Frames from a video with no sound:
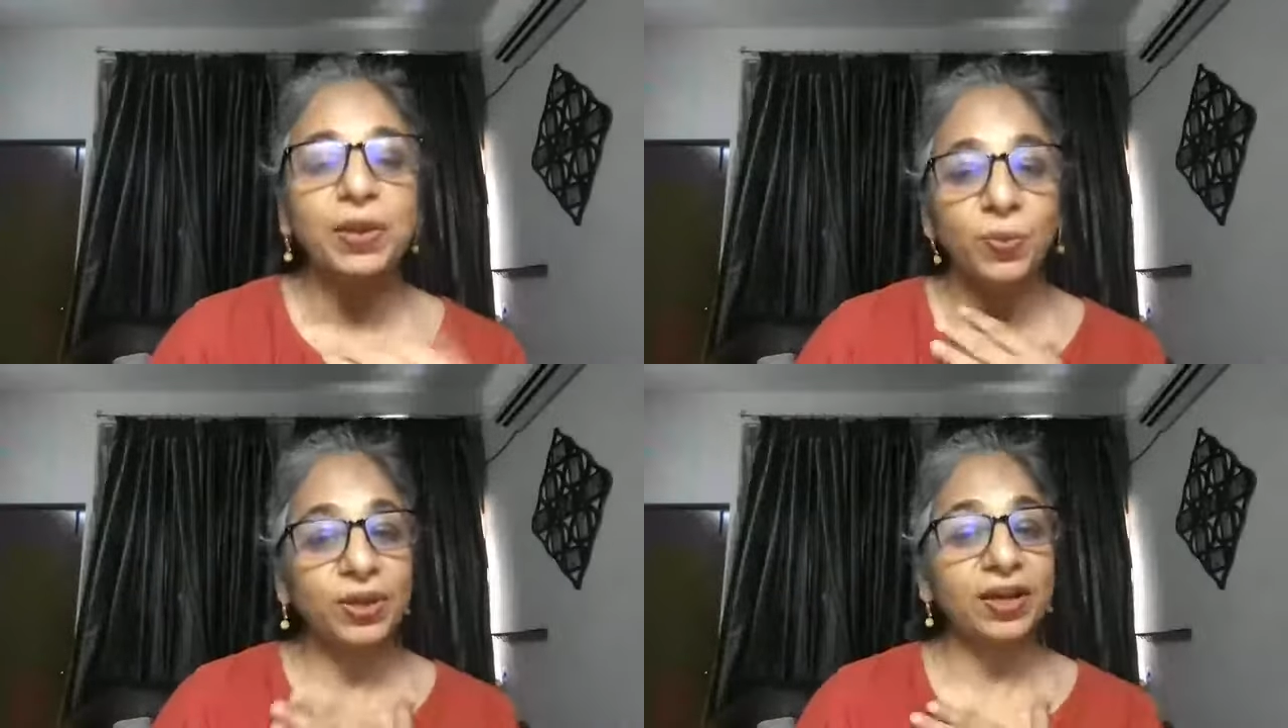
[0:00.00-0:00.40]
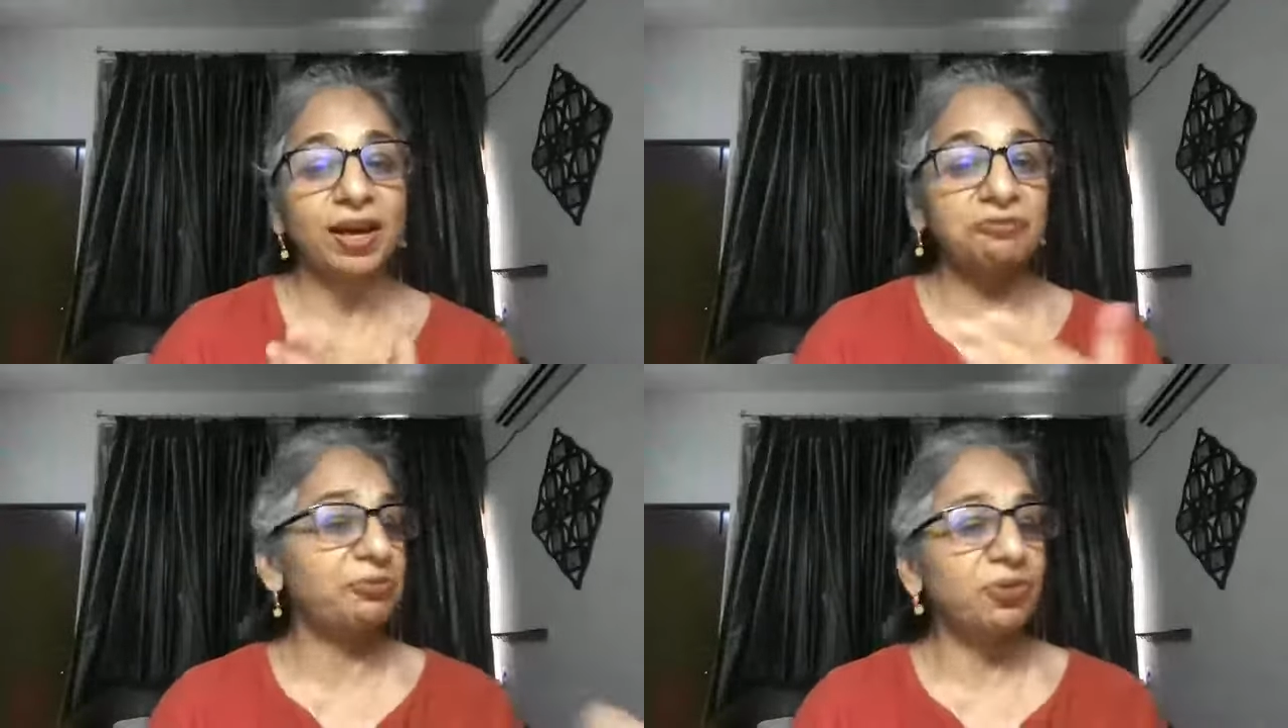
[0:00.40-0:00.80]
We have
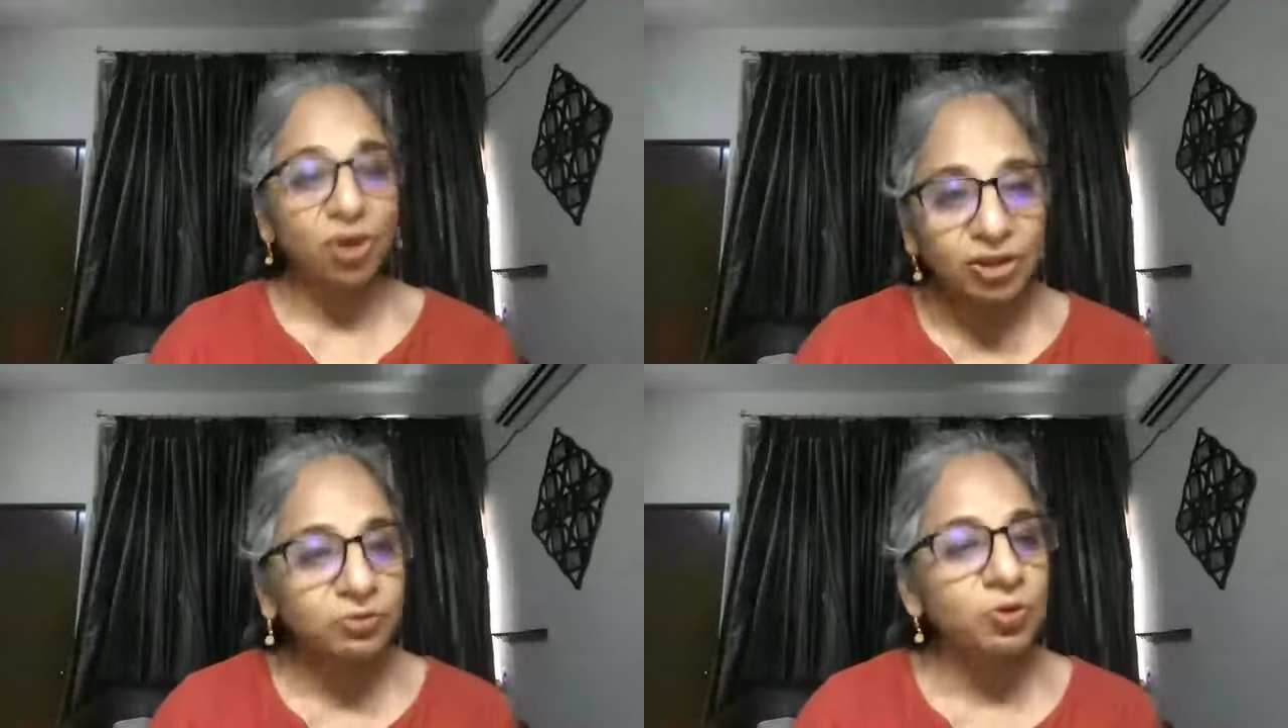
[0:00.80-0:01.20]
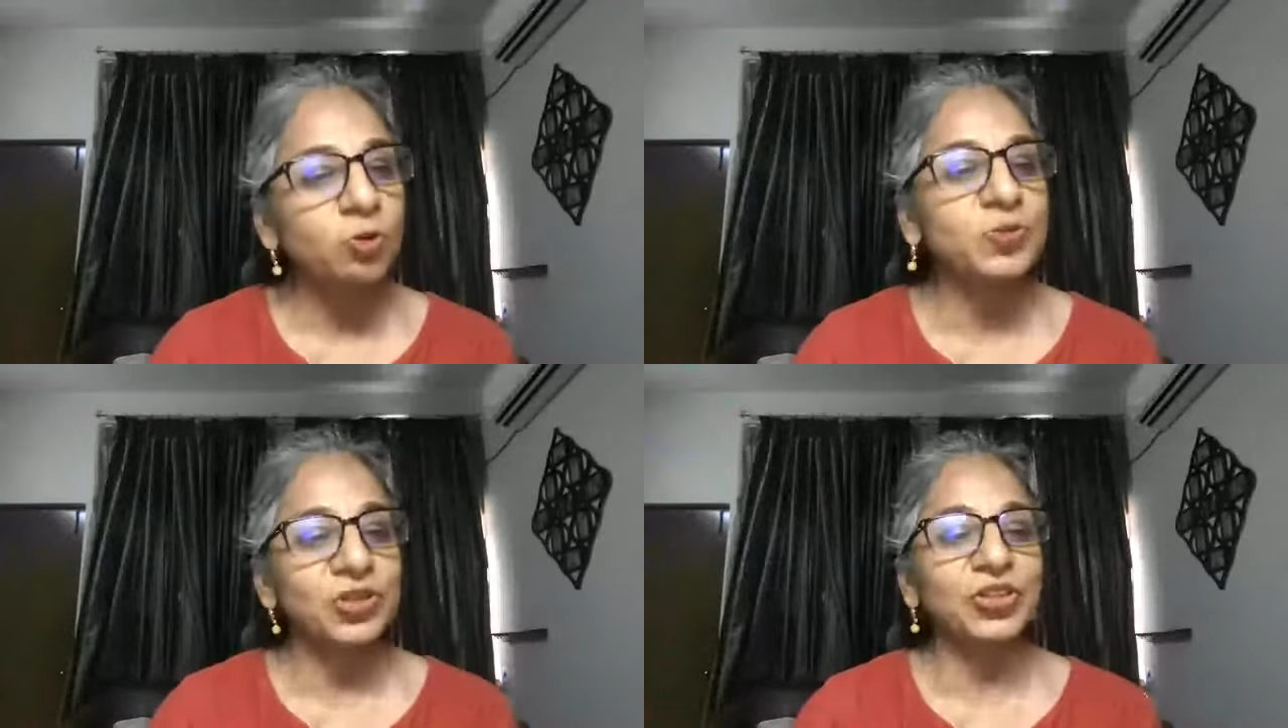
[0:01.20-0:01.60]
a lot of
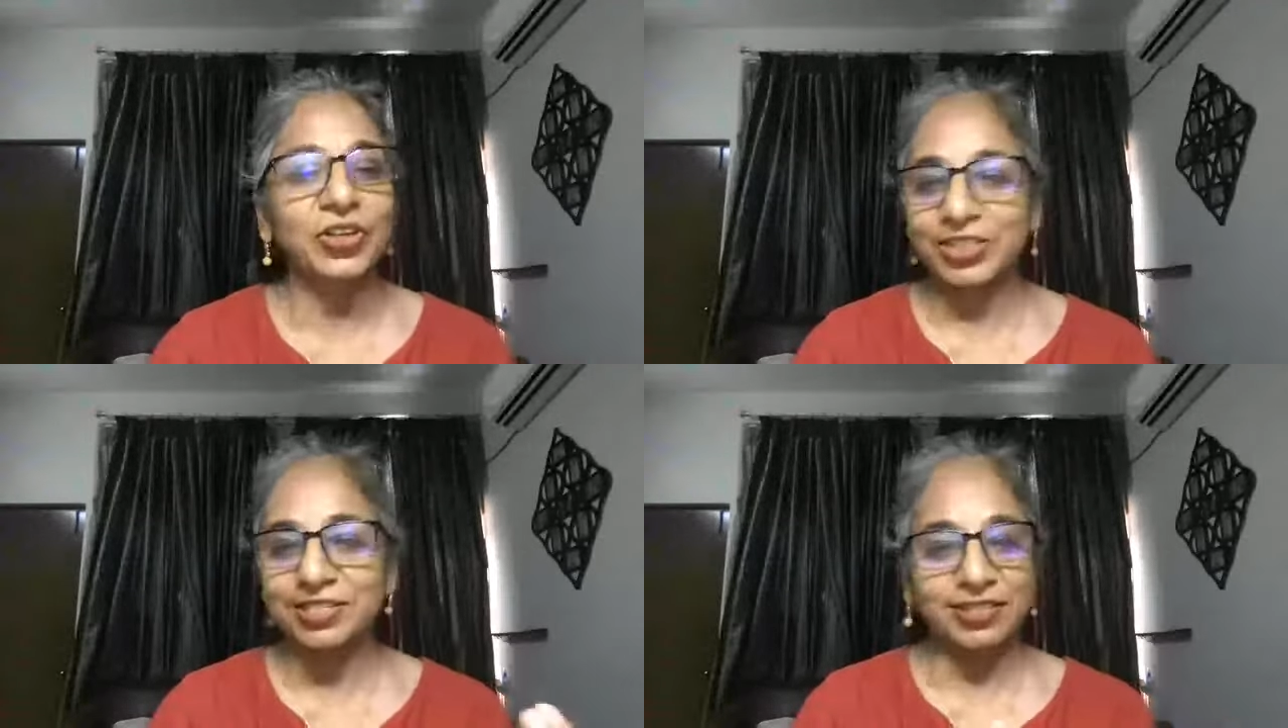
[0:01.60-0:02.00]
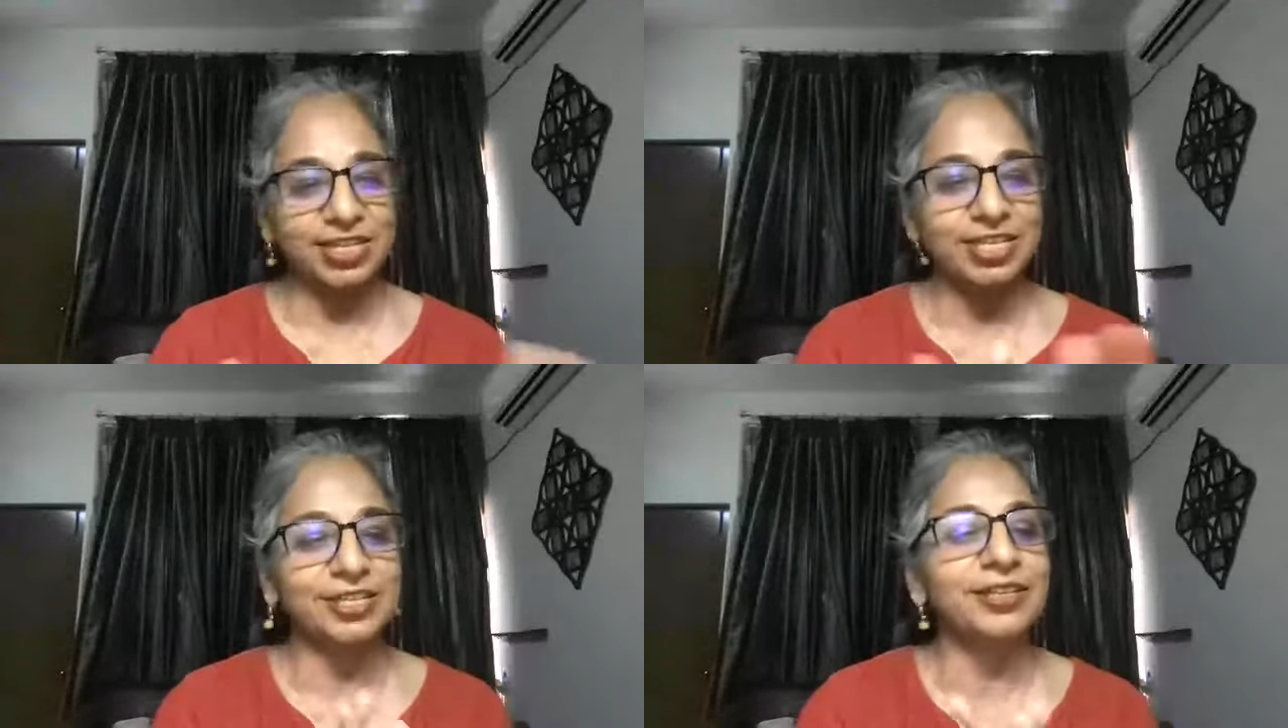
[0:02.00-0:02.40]
hopes on your
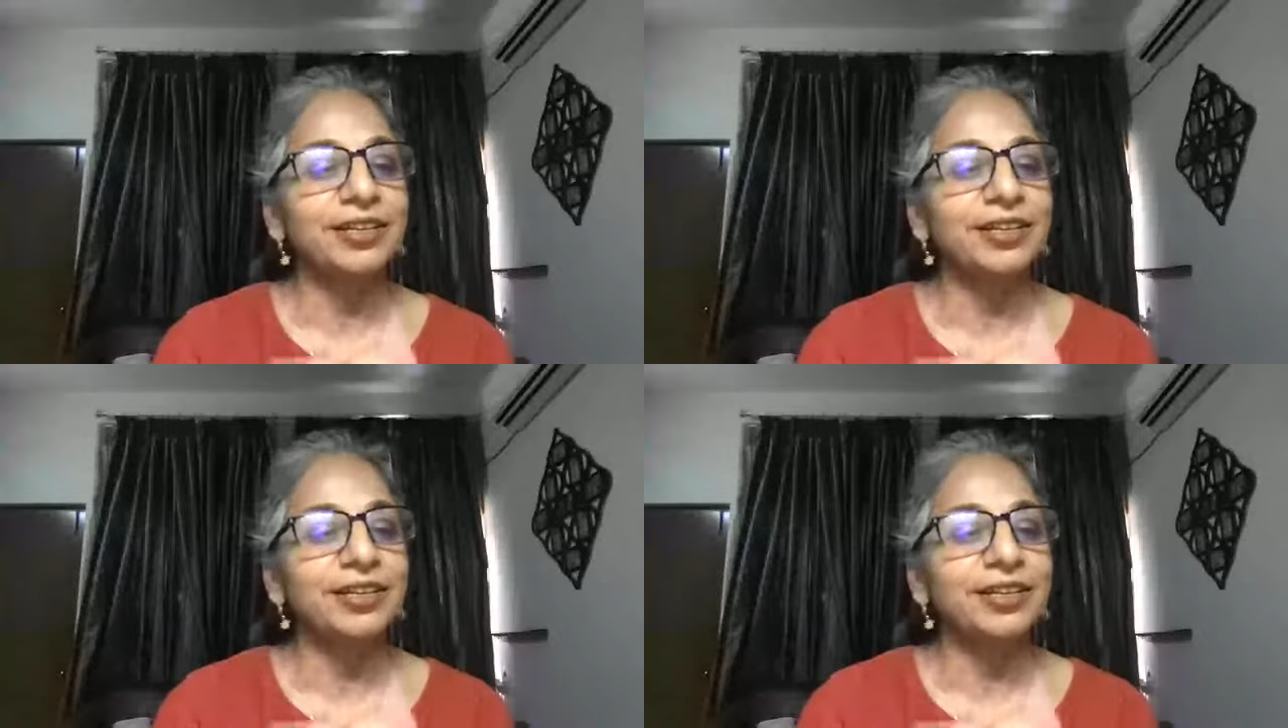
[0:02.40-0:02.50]
generation.